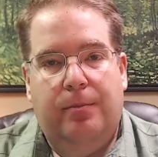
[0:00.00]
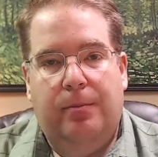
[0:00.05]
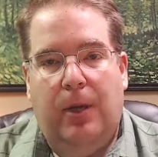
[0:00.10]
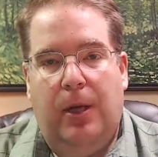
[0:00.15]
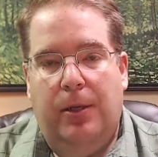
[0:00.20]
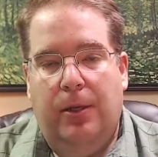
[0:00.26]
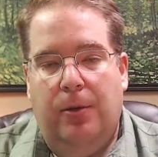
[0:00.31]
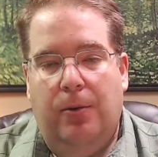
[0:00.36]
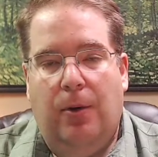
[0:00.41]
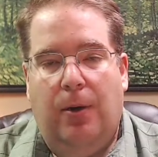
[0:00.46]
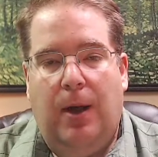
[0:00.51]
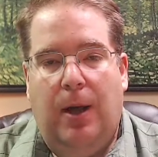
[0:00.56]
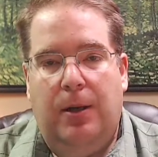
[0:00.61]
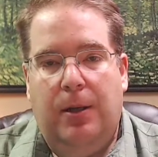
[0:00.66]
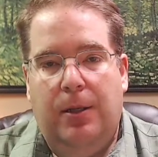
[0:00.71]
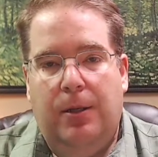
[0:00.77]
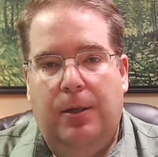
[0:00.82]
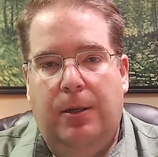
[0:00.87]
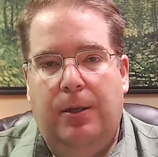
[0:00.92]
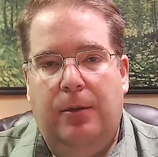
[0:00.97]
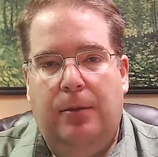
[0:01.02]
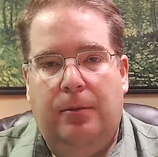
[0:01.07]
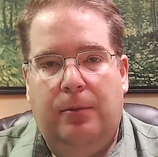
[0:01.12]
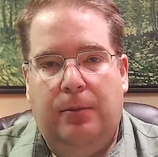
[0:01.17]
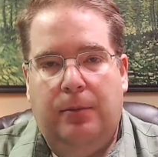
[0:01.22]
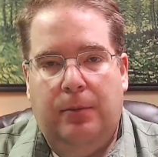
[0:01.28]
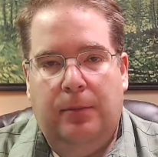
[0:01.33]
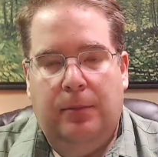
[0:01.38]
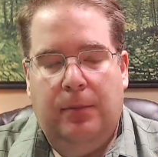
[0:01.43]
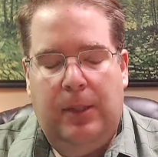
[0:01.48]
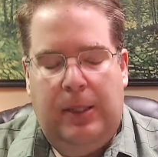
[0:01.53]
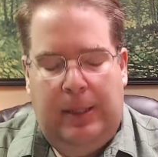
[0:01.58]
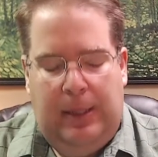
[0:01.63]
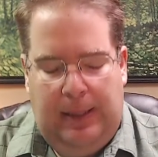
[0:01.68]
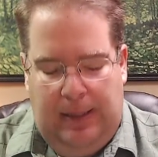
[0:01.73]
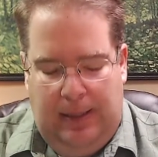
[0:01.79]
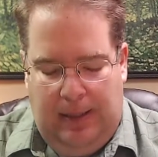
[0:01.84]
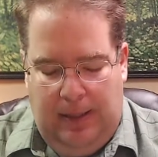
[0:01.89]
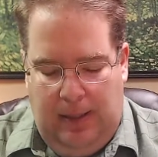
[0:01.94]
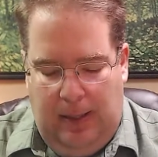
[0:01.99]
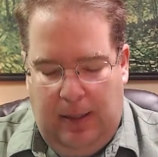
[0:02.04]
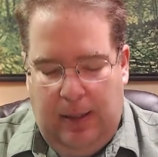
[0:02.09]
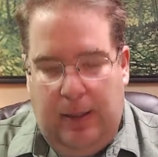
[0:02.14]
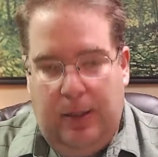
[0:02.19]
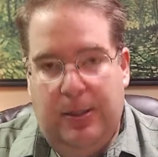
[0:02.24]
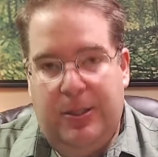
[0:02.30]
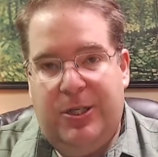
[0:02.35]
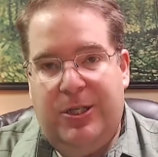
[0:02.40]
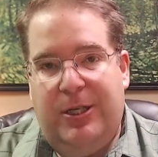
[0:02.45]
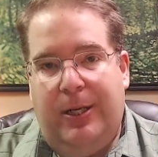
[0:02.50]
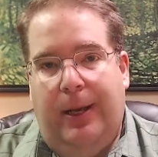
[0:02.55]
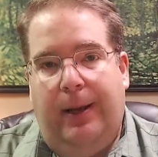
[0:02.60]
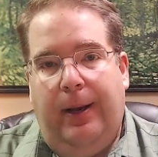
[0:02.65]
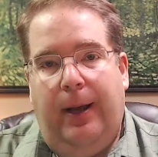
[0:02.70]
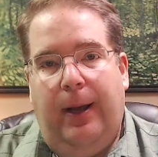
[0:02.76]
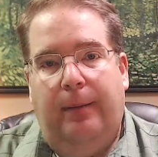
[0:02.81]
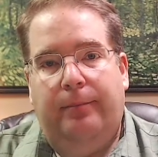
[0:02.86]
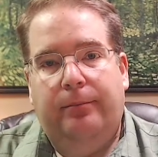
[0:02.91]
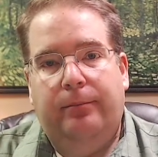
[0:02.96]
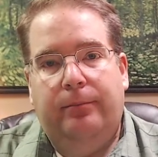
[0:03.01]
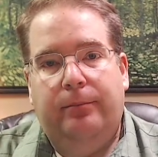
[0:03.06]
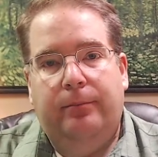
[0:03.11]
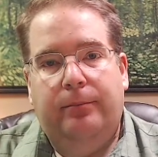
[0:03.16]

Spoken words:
And you know what I need to do? I need to shut up.